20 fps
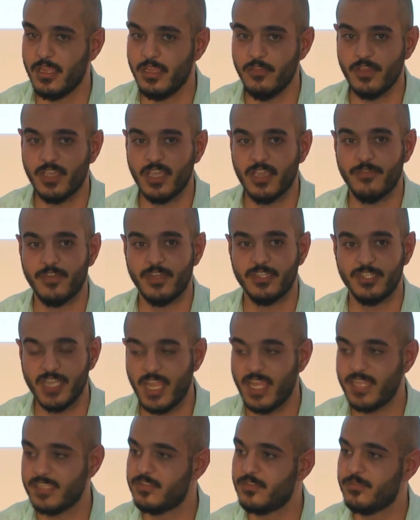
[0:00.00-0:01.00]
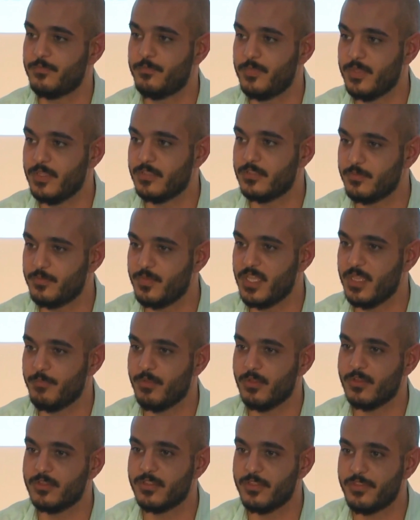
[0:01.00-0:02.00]
You give a chance to
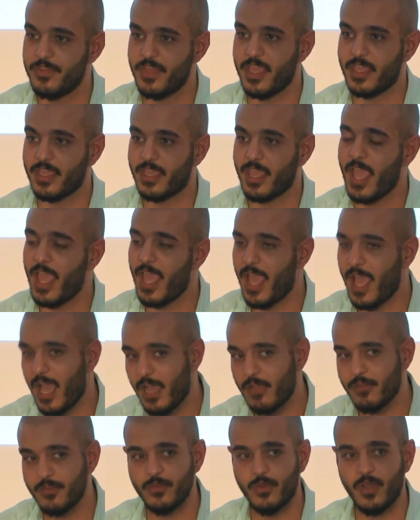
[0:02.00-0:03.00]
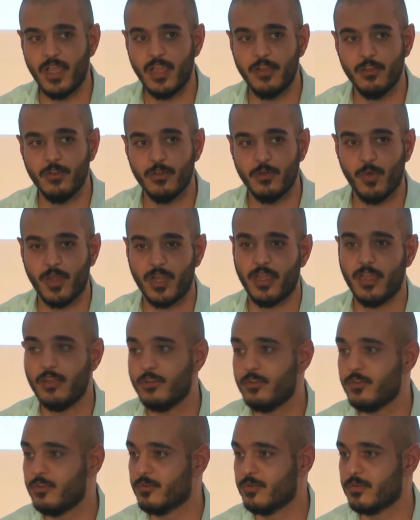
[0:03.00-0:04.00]
people to think, how do I know what I
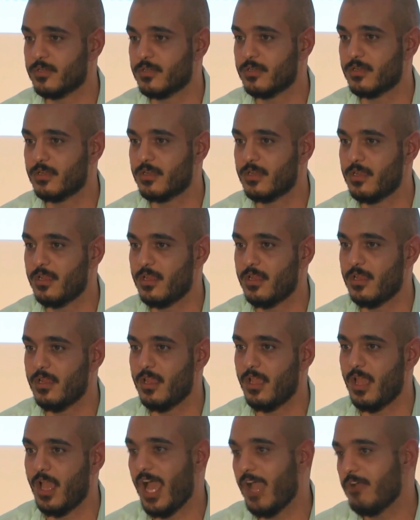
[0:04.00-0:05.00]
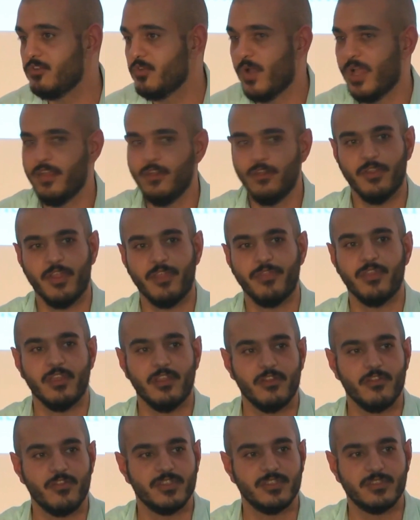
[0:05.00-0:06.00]
know? How do I know that the
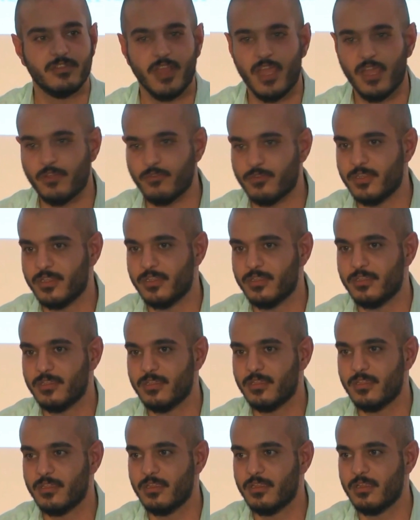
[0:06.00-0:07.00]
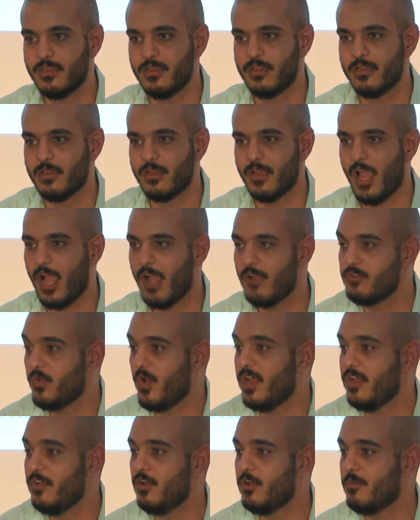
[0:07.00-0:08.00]
earth is round? How
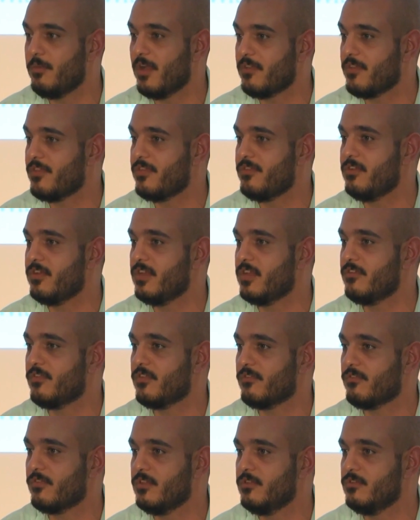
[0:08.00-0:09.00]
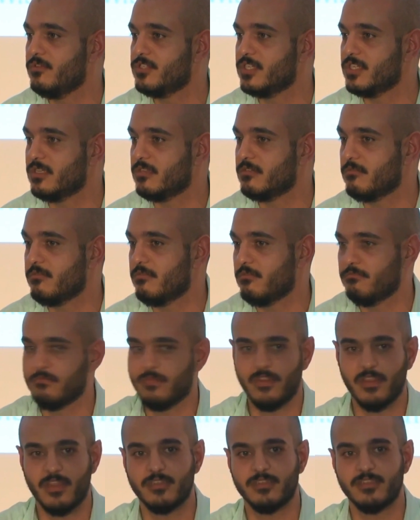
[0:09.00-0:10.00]
do I know about the theory of evolution?
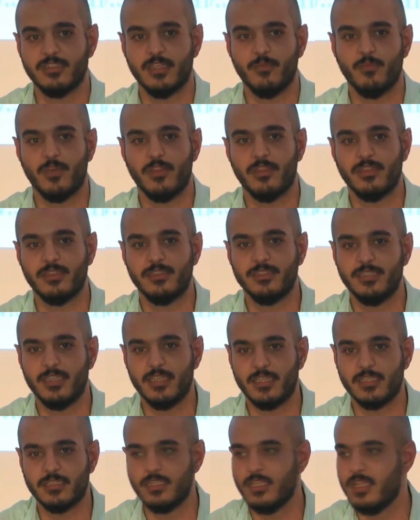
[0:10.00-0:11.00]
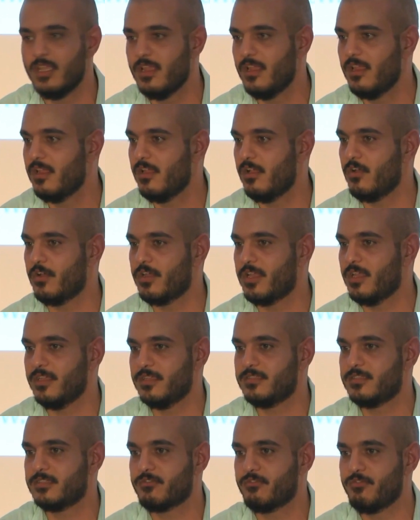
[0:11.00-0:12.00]
There's someone that says, okay,
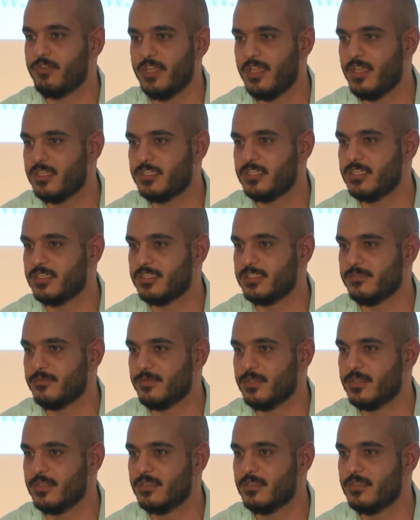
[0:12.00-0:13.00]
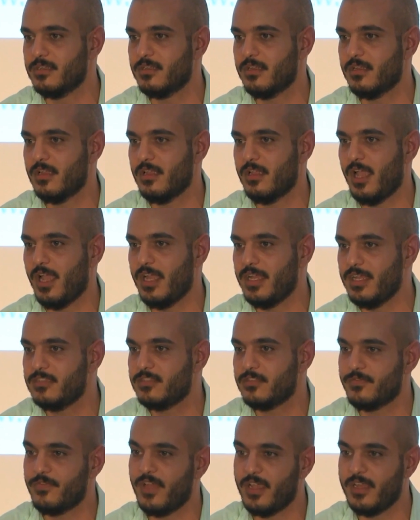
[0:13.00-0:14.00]
it's creationism. I
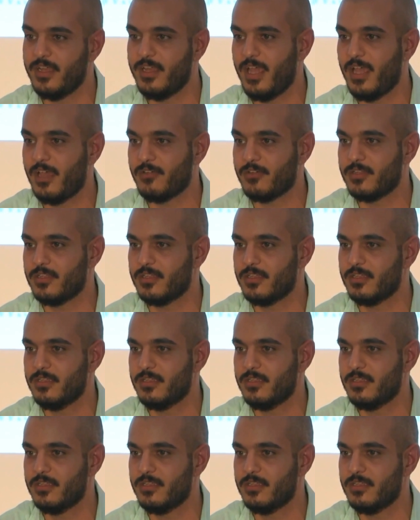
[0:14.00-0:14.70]
need to find out.